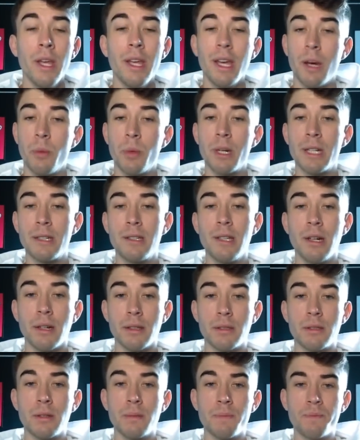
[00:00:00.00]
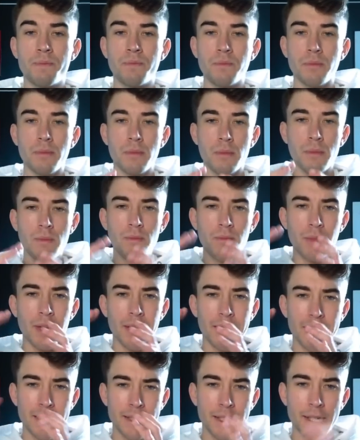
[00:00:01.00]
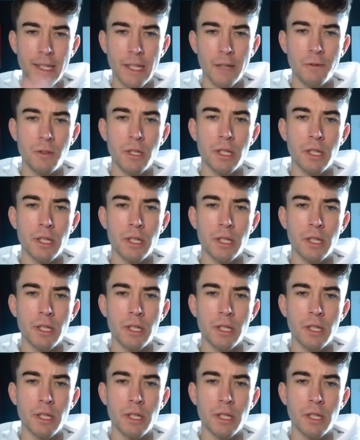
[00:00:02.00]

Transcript: And what it does is it gives